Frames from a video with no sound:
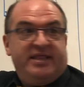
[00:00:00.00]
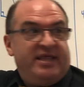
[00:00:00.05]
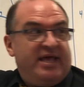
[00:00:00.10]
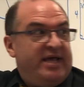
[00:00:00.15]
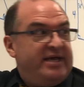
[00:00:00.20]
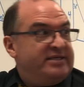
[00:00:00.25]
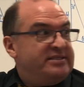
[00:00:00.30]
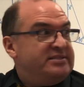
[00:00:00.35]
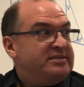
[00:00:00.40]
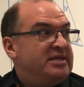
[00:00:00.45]

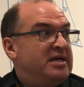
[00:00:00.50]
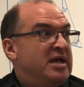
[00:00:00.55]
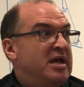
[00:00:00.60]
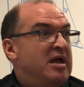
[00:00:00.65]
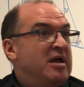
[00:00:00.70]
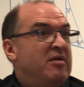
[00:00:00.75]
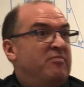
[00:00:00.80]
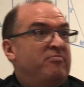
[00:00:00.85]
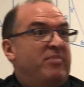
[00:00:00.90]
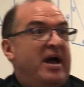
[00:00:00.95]
this
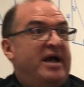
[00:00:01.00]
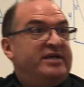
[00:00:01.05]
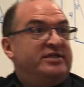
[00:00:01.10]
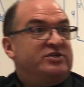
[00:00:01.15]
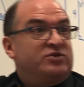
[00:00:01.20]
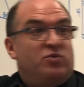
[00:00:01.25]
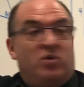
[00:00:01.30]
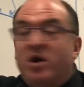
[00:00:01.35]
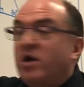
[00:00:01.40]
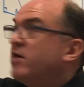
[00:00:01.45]
by
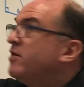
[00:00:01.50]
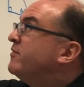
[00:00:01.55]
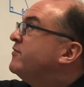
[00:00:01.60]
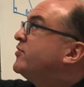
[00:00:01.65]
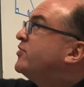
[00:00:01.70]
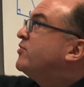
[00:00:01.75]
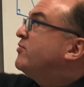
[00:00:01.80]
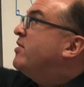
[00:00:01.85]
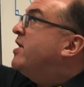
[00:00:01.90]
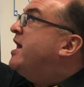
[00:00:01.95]
square root
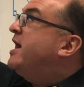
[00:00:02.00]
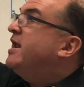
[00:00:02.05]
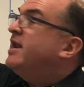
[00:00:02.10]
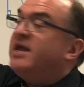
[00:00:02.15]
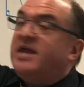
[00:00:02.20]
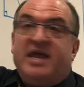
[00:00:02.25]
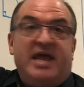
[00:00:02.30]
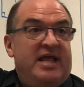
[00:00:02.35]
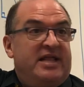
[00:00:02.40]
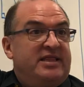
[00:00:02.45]
of 3 to
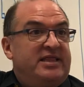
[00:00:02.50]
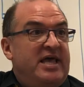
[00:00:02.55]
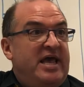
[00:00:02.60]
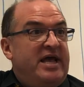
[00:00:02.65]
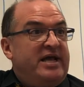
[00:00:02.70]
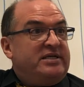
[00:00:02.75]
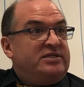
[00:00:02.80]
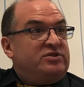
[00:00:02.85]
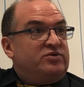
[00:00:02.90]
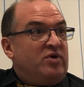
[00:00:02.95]
get
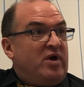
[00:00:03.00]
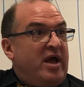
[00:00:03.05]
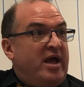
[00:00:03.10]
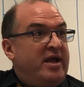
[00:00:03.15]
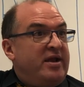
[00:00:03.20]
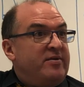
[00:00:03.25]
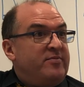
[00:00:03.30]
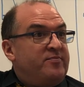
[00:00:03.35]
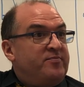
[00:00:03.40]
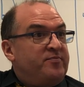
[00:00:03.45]
this,
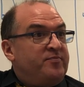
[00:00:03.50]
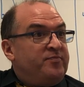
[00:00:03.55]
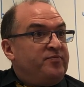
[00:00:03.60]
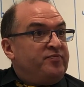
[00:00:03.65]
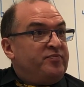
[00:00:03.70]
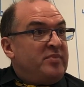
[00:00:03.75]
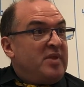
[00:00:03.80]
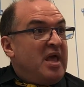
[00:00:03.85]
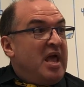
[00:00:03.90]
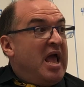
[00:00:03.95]
right?
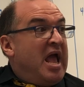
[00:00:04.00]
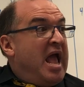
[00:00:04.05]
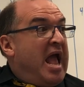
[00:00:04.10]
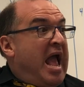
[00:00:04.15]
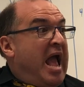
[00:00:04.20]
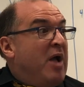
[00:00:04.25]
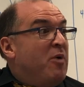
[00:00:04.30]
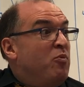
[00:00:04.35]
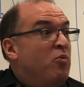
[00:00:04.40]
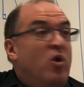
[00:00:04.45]

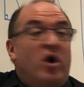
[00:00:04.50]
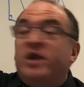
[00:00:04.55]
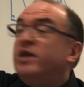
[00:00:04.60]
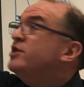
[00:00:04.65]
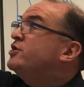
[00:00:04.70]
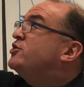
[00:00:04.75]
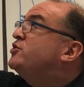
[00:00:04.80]
And what did